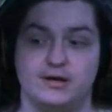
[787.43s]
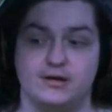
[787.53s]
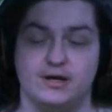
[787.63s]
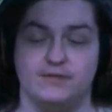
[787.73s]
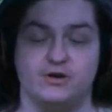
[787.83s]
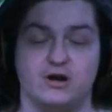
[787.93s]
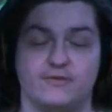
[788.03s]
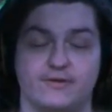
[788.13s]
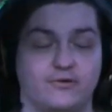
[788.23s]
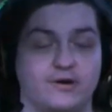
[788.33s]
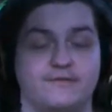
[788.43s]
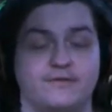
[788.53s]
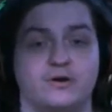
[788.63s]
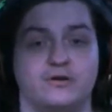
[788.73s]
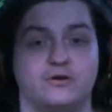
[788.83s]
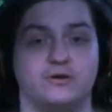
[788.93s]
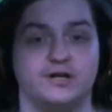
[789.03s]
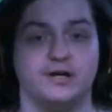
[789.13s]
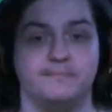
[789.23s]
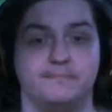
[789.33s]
in recovery for a very long time.